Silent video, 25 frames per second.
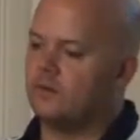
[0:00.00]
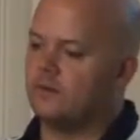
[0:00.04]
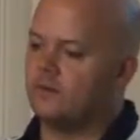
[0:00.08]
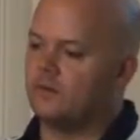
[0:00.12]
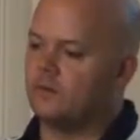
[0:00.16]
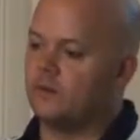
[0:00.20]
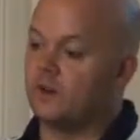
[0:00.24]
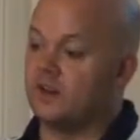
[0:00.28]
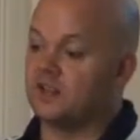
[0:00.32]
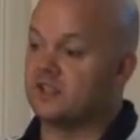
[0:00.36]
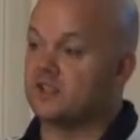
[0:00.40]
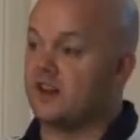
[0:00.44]

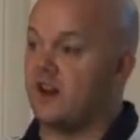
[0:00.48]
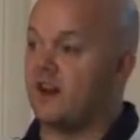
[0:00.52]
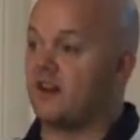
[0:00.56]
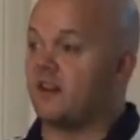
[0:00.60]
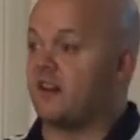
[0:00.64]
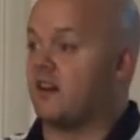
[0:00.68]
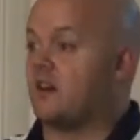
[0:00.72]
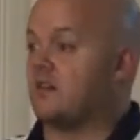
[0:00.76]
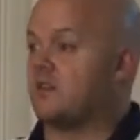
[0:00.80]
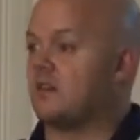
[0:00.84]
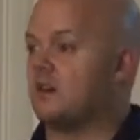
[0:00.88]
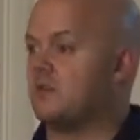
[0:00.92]
when I
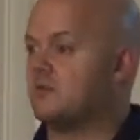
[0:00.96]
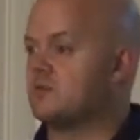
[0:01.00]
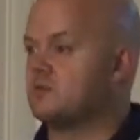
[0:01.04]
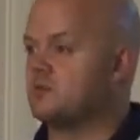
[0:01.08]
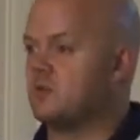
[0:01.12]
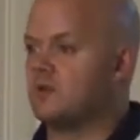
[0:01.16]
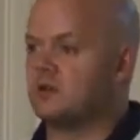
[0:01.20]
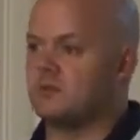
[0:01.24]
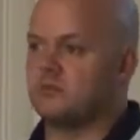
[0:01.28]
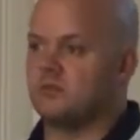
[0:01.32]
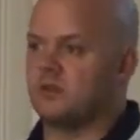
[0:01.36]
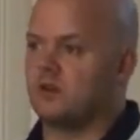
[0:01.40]
started out, I was
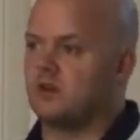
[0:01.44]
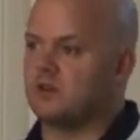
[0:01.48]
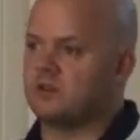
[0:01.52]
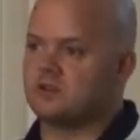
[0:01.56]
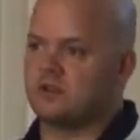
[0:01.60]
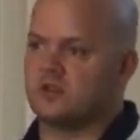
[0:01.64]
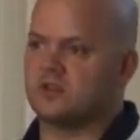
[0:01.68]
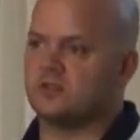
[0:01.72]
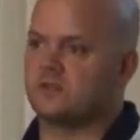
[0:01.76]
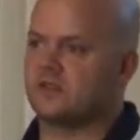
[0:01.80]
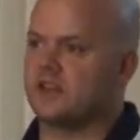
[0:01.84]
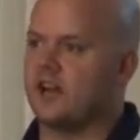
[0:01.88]
working with all
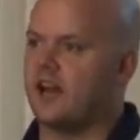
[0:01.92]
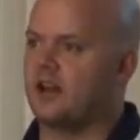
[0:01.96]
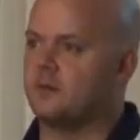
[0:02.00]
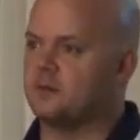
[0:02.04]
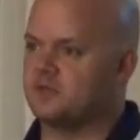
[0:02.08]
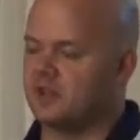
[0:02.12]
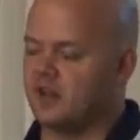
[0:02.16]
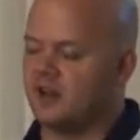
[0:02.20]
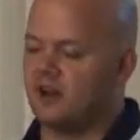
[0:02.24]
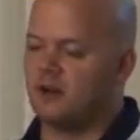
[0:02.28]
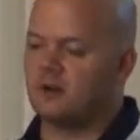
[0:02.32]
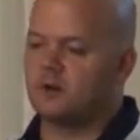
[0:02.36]
sorts of academies.
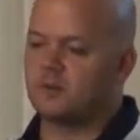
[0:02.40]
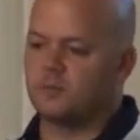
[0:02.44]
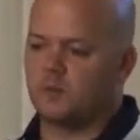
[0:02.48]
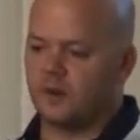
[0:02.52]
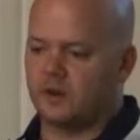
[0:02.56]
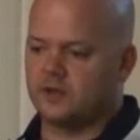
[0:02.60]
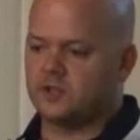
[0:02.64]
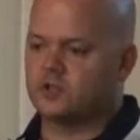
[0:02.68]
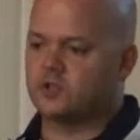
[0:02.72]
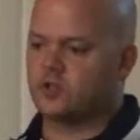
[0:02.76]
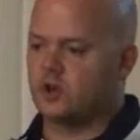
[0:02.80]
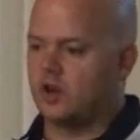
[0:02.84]
I learned
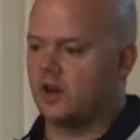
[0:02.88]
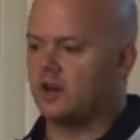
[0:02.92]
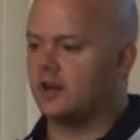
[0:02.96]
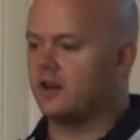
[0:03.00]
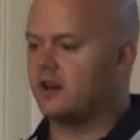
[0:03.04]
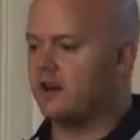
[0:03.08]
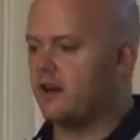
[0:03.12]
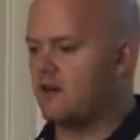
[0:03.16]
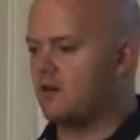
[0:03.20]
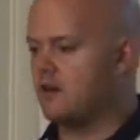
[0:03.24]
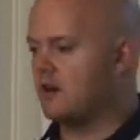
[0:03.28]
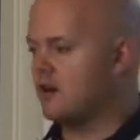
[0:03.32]
by trial
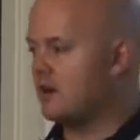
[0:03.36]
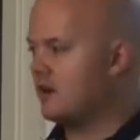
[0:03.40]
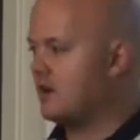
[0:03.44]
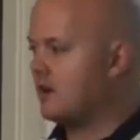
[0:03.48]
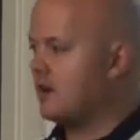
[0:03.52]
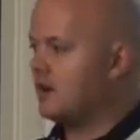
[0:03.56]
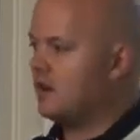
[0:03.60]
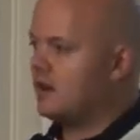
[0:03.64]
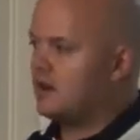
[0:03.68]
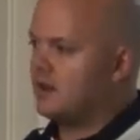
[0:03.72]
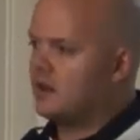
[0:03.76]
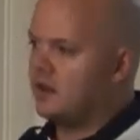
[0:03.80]
and error.
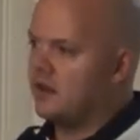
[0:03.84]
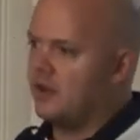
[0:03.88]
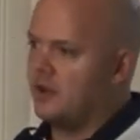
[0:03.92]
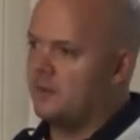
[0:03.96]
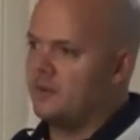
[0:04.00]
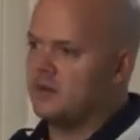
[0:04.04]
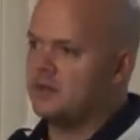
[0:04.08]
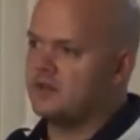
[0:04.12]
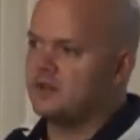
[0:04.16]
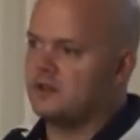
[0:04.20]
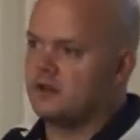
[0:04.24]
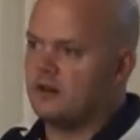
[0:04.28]
Came
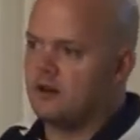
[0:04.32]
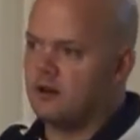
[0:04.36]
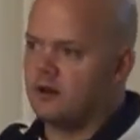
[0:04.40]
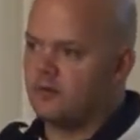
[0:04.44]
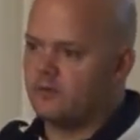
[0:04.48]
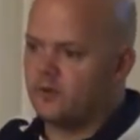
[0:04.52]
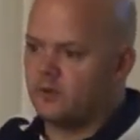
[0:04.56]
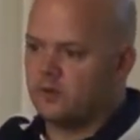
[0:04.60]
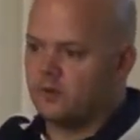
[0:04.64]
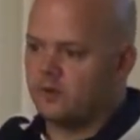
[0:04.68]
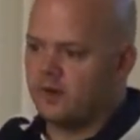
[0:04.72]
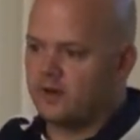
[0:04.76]
into the I R
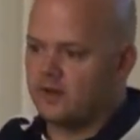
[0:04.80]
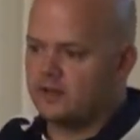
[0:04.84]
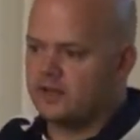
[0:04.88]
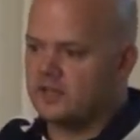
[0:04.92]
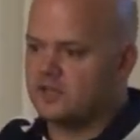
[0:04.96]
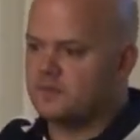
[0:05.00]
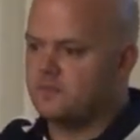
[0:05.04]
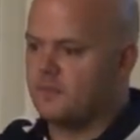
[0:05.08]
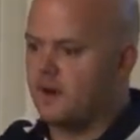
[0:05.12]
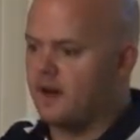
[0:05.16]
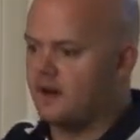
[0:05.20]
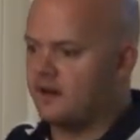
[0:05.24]
F U, I had
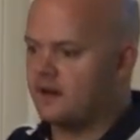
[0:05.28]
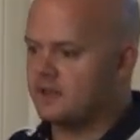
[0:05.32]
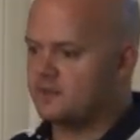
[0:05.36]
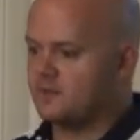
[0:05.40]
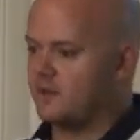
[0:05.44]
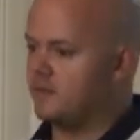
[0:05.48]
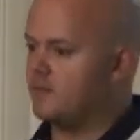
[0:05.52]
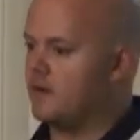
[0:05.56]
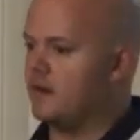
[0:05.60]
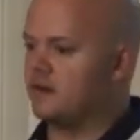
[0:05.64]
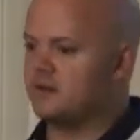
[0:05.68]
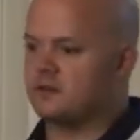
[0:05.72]
this man as
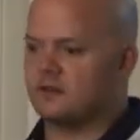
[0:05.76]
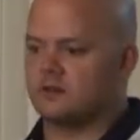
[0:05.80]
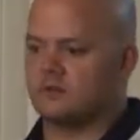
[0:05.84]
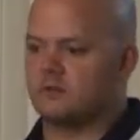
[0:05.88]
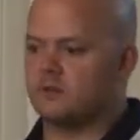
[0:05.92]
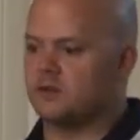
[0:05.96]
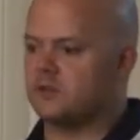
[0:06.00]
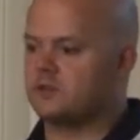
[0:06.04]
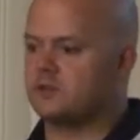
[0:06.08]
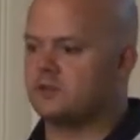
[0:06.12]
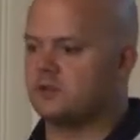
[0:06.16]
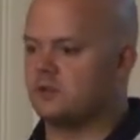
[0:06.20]
my mentor,
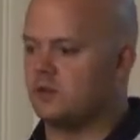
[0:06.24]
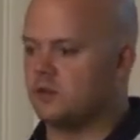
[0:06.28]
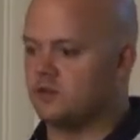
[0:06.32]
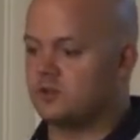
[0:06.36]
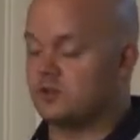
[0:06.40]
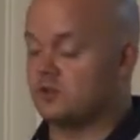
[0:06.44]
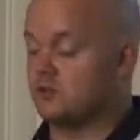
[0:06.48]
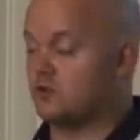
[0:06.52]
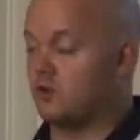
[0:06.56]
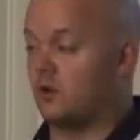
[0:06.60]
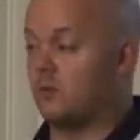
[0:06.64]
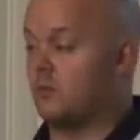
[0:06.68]
which
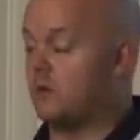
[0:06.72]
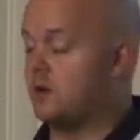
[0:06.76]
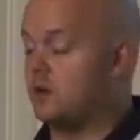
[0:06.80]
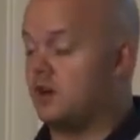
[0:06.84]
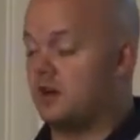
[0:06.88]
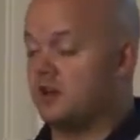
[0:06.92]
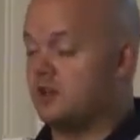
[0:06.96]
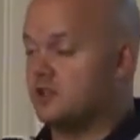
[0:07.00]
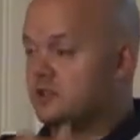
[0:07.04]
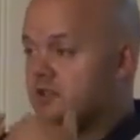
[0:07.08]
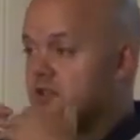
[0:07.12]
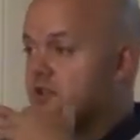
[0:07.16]
just opened my
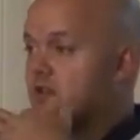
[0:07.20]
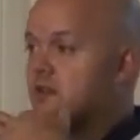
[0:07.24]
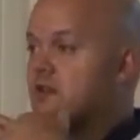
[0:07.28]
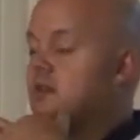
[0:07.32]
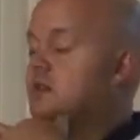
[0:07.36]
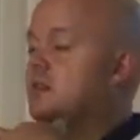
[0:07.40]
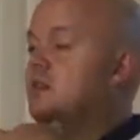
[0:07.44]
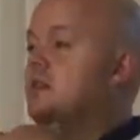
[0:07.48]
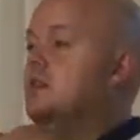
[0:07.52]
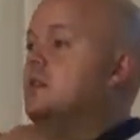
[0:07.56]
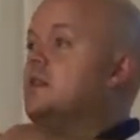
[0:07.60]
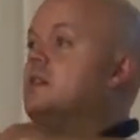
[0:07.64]
eyes to
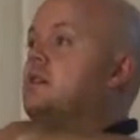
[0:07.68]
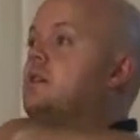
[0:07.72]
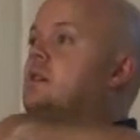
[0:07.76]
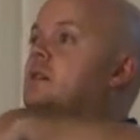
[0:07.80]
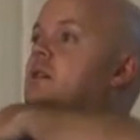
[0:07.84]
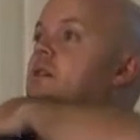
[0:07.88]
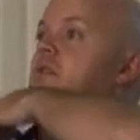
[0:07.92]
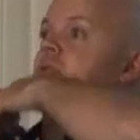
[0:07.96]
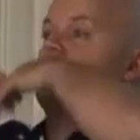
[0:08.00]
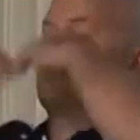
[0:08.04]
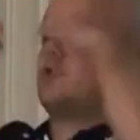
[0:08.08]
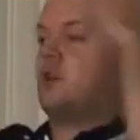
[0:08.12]

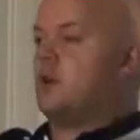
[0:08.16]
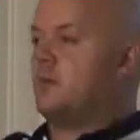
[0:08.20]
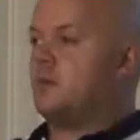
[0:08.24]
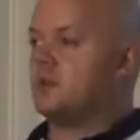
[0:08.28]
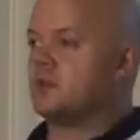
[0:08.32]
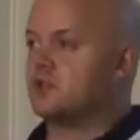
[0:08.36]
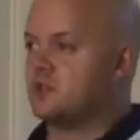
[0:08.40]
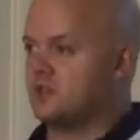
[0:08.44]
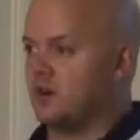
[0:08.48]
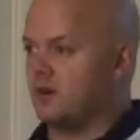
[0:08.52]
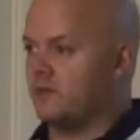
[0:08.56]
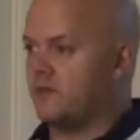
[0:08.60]
so
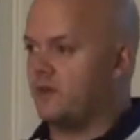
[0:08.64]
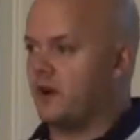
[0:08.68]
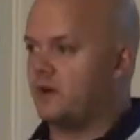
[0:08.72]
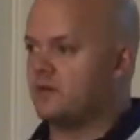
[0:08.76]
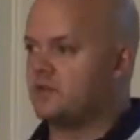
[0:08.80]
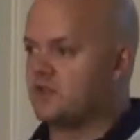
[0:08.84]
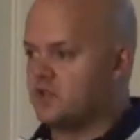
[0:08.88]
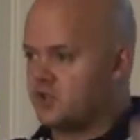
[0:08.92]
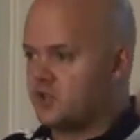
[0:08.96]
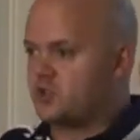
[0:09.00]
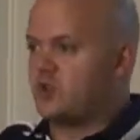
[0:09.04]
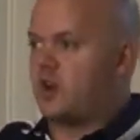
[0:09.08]
much stuff. I
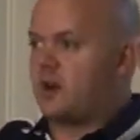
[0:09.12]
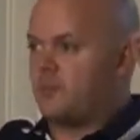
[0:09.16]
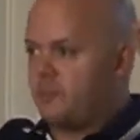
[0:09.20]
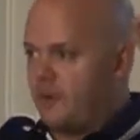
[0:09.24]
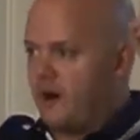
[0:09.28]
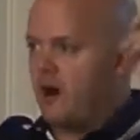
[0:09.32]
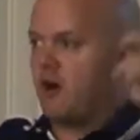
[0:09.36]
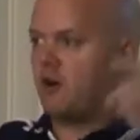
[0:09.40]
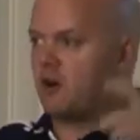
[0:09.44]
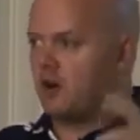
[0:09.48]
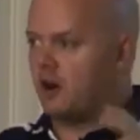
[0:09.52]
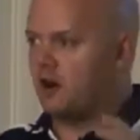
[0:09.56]
was a strength
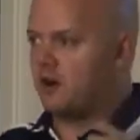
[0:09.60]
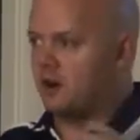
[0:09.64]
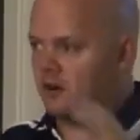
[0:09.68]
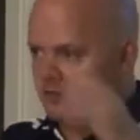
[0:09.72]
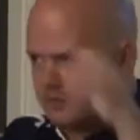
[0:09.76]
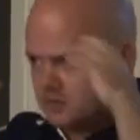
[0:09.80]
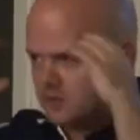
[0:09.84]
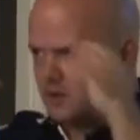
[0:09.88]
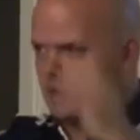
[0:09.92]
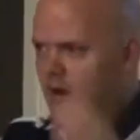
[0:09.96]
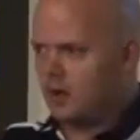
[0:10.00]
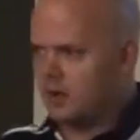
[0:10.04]
power guy. I
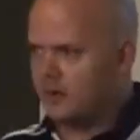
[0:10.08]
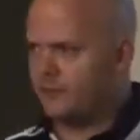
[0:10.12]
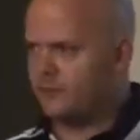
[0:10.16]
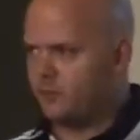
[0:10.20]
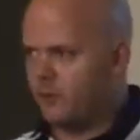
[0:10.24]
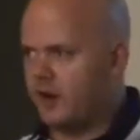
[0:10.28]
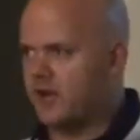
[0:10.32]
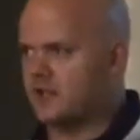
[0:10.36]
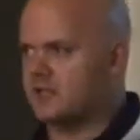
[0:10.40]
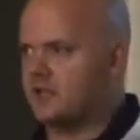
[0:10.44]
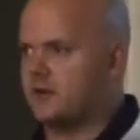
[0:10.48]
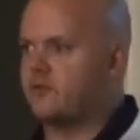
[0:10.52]
was, oh, lift
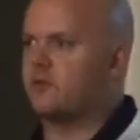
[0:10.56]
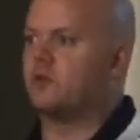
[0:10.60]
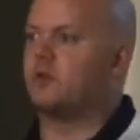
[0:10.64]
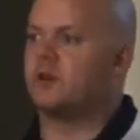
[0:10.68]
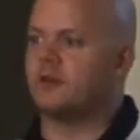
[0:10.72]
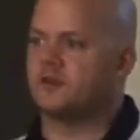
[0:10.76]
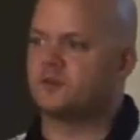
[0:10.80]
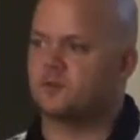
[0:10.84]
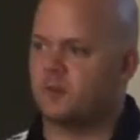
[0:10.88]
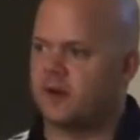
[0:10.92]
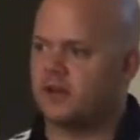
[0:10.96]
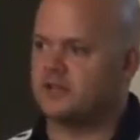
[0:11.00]
weights, everyone
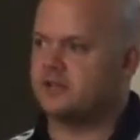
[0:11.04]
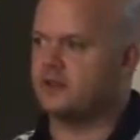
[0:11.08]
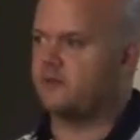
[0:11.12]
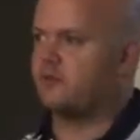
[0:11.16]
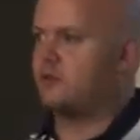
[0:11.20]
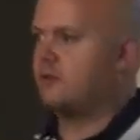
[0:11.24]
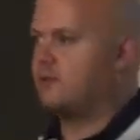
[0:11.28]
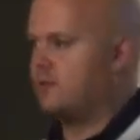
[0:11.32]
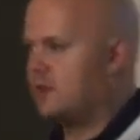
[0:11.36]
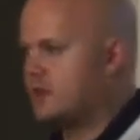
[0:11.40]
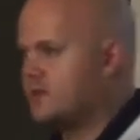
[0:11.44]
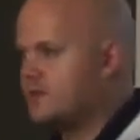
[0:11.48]
lifts weights,
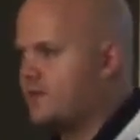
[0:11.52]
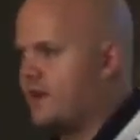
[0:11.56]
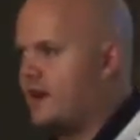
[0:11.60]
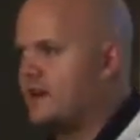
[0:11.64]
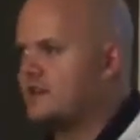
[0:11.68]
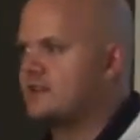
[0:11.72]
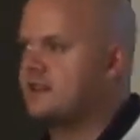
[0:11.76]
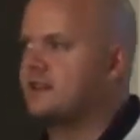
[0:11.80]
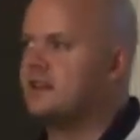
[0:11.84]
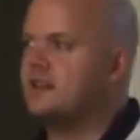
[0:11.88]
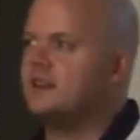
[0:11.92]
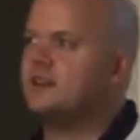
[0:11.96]
everyone runs
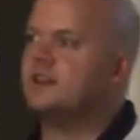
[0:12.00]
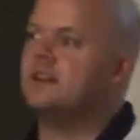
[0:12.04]
fast.